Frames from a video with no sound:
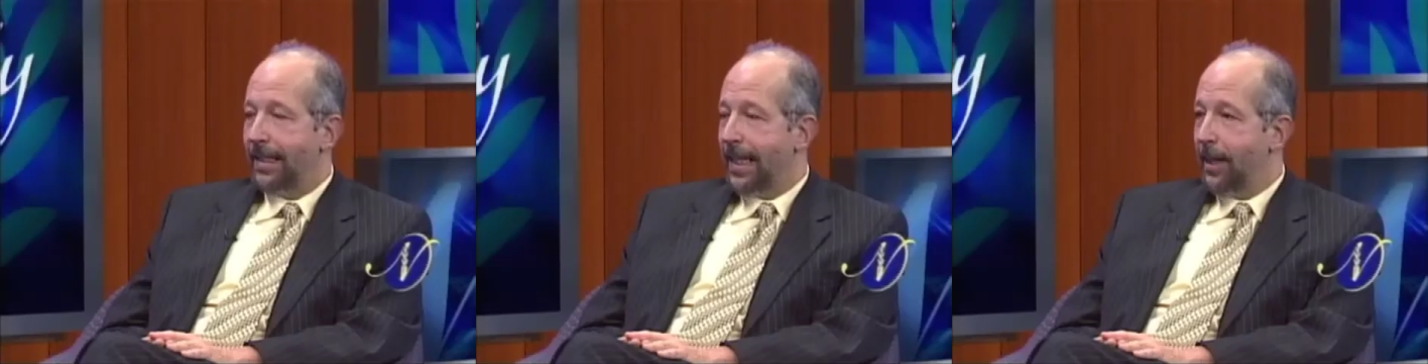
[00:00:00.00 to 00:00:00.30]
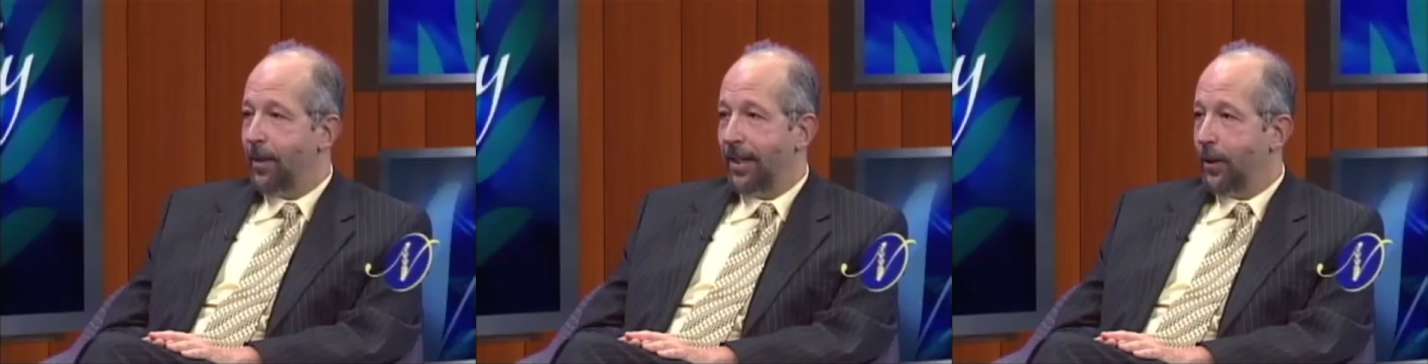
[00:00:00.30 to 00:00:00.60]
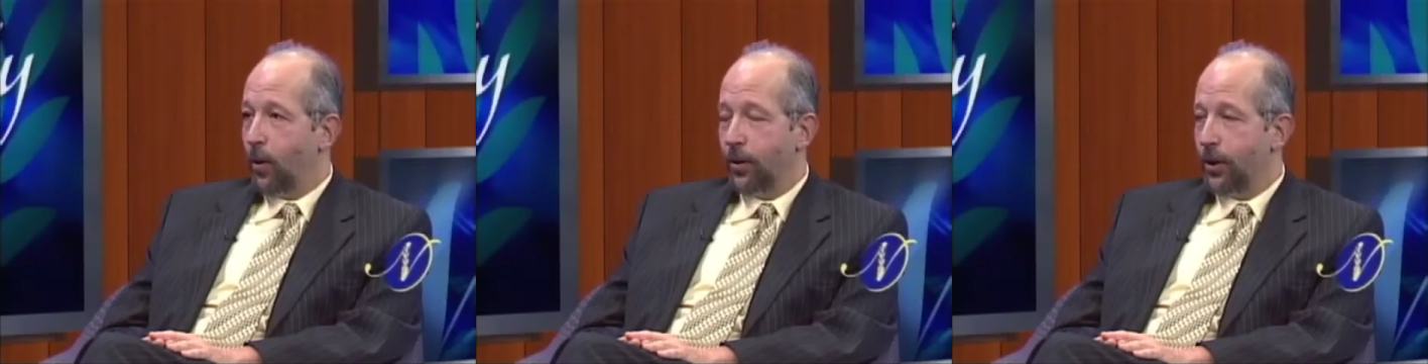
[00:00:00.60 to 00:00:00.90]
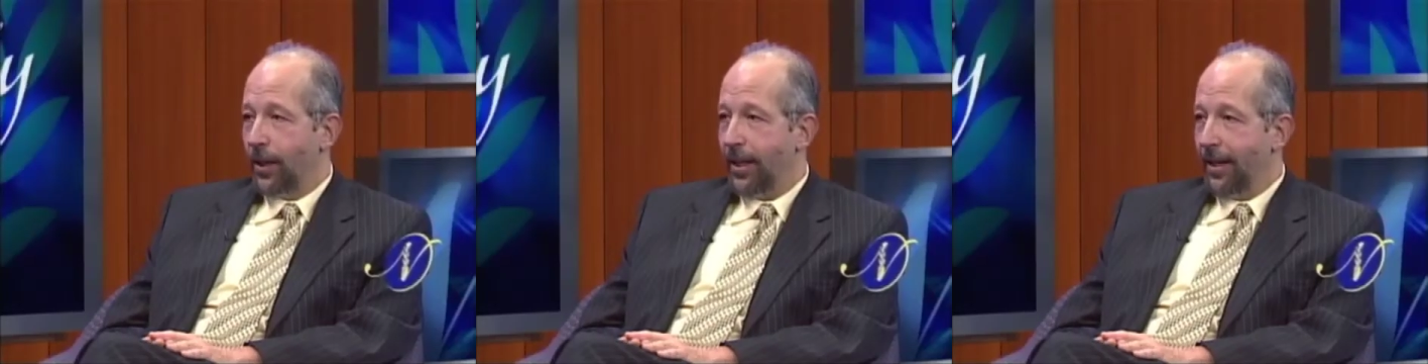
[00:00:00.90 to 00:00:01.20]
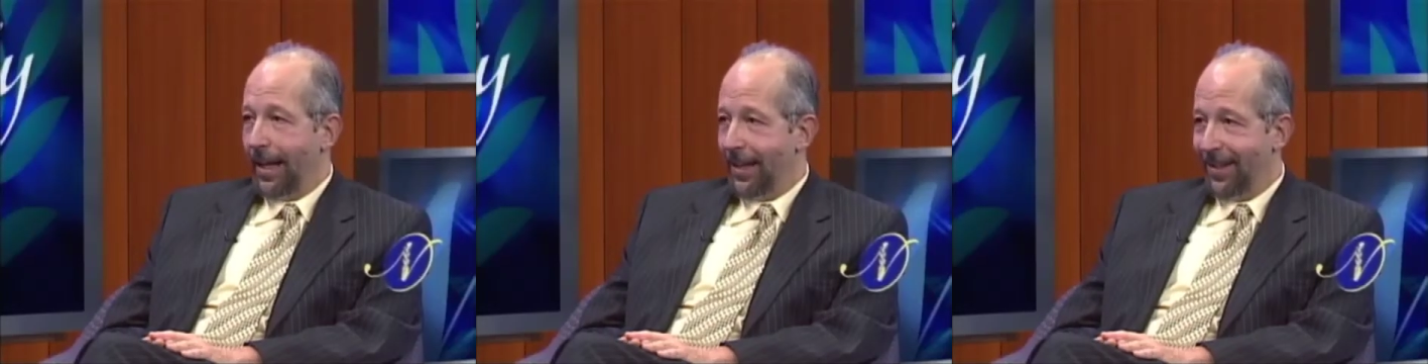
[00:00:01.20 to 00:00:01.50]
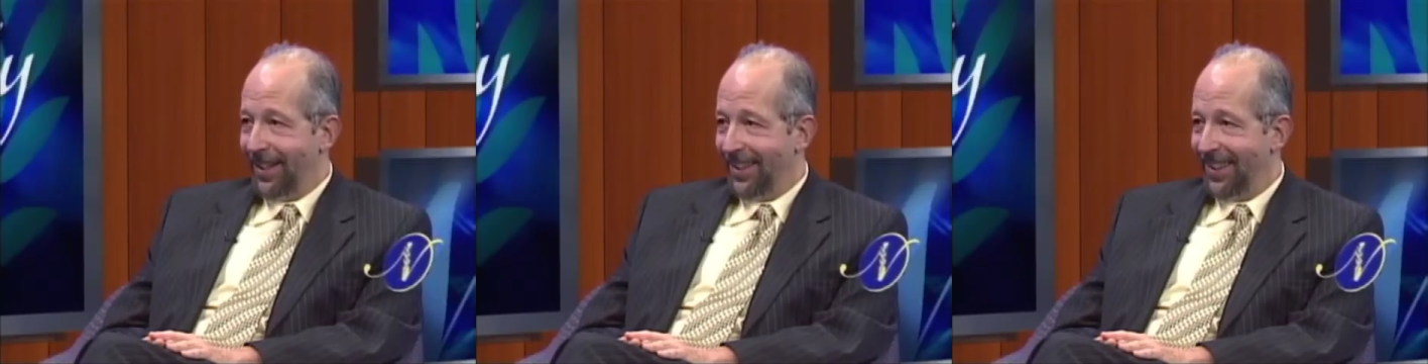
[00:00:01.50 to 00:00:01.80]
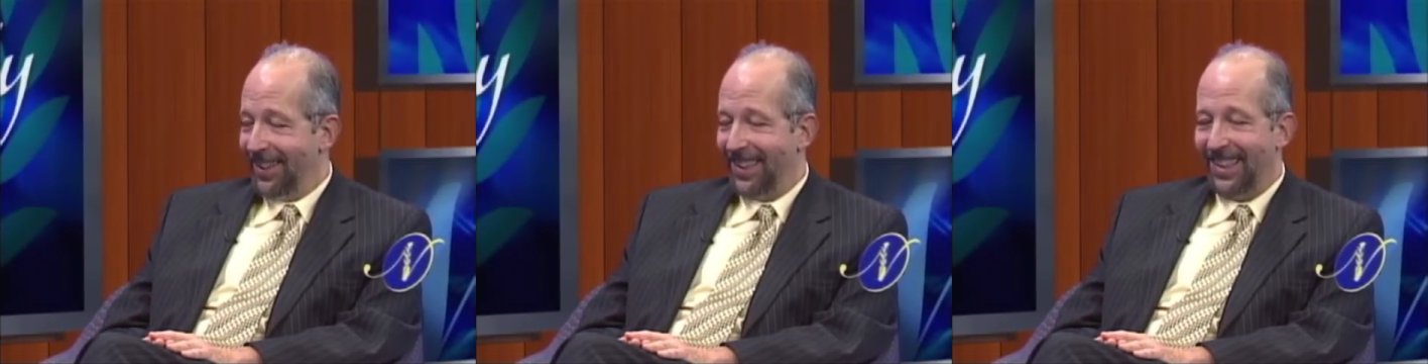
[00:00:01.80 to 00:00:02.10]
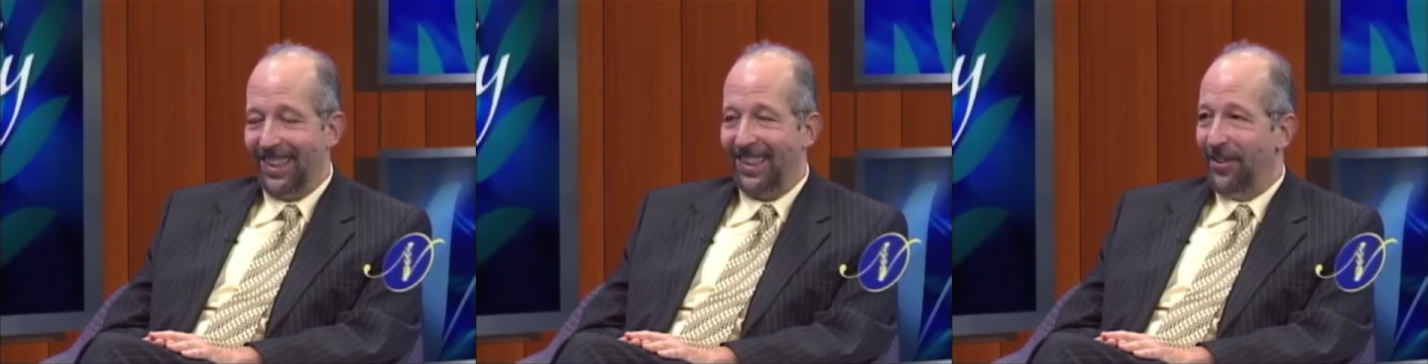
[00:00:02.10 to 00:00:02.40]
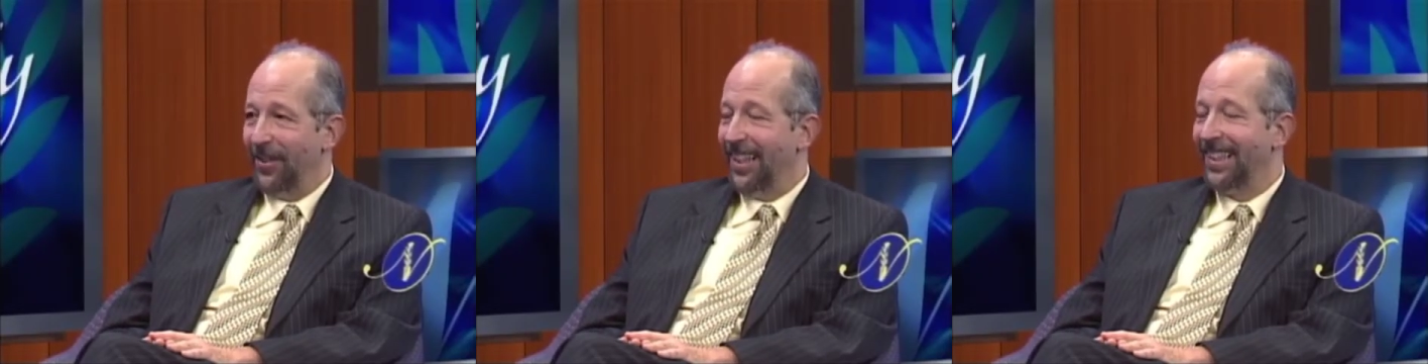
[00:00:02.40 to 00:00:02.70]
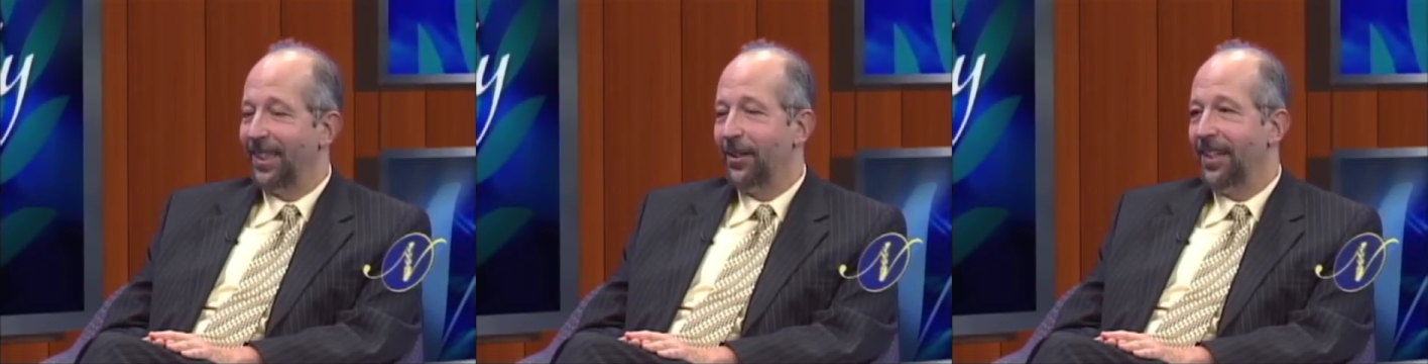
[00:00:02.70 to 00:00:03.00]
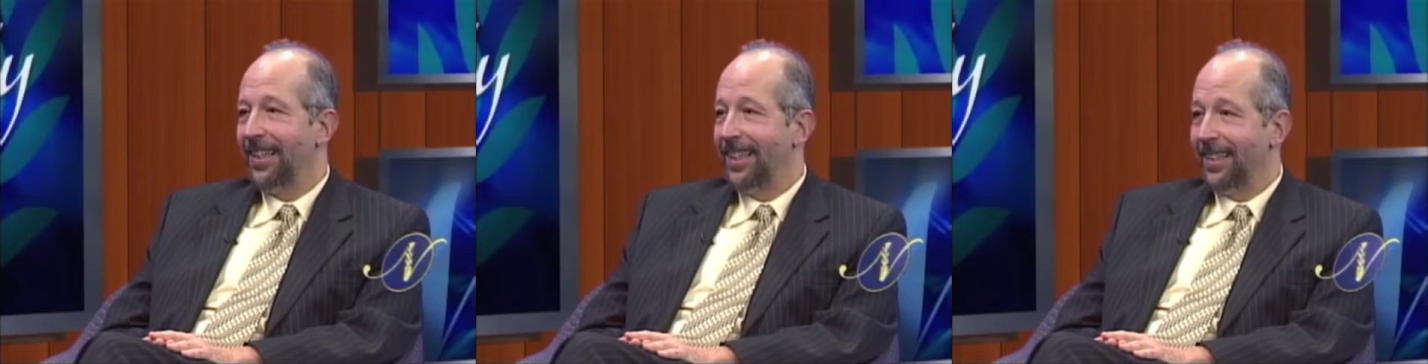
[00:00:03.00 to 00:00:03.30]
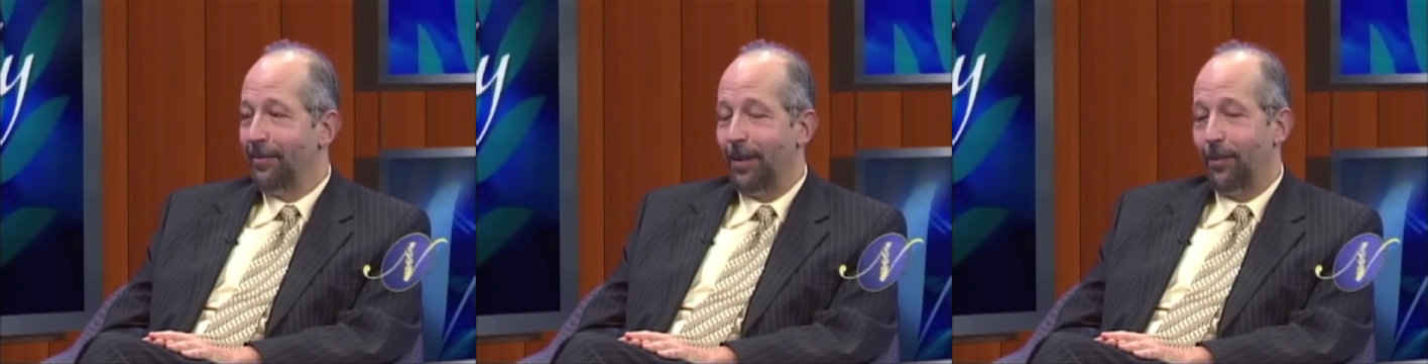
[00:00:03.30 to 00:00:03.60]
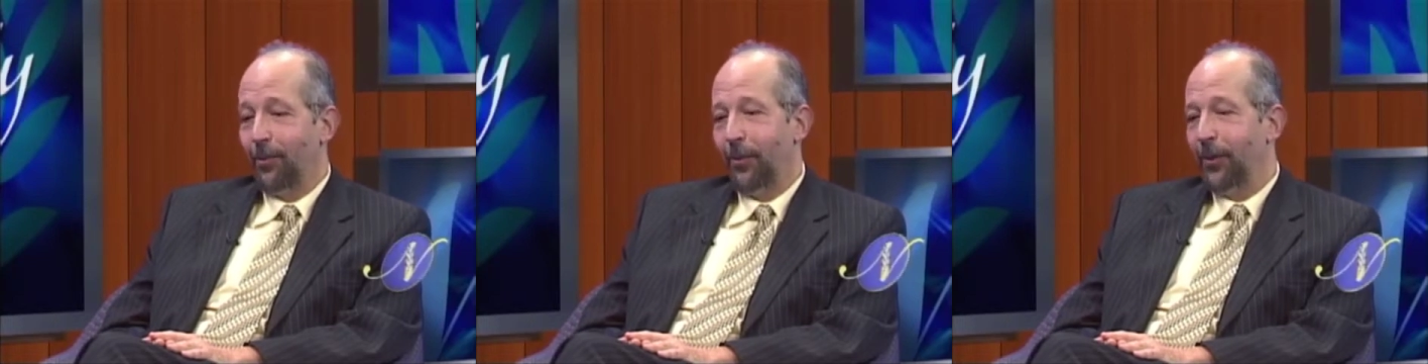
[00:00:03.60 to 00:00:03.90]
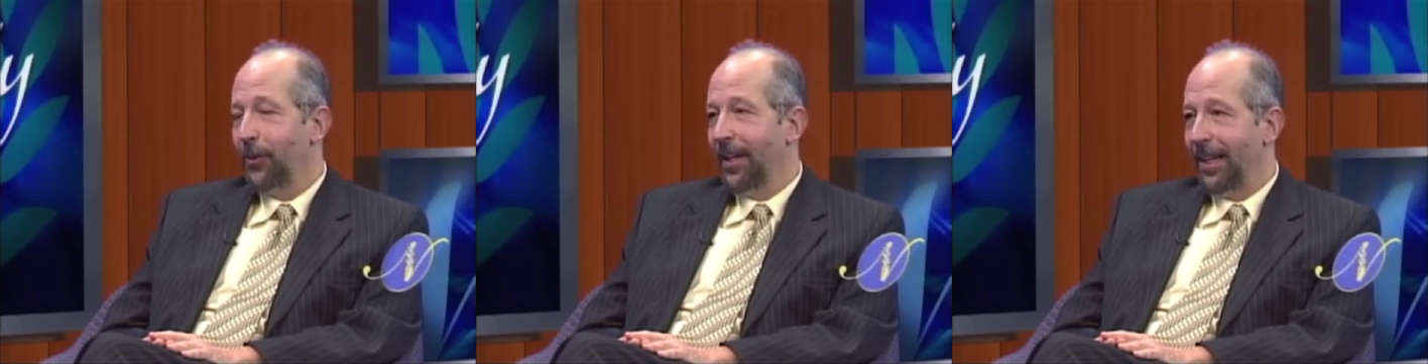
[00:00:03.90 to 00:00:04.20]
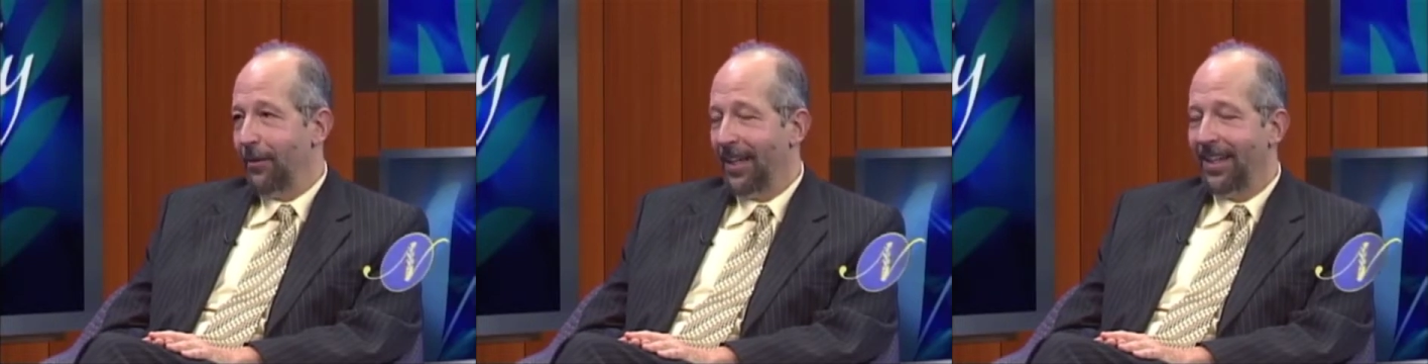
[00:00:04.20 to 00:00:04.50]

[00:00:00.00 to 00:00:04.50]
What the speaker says: ask anybody to cold turkey on anything because I just don't think it's a good idea, and people won't do it anyway.